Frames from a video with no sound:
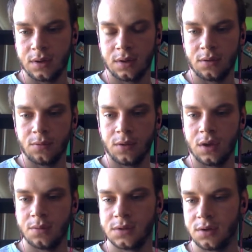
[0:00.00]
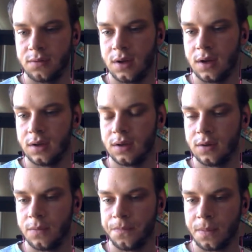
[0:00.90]
we observed that
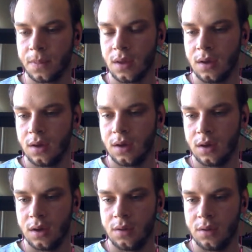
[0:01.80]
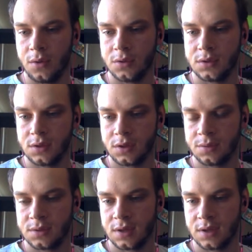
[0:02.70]
in most
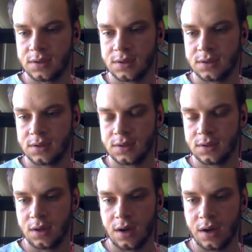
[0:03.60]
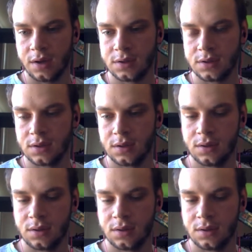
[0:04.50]
circumstances, the highest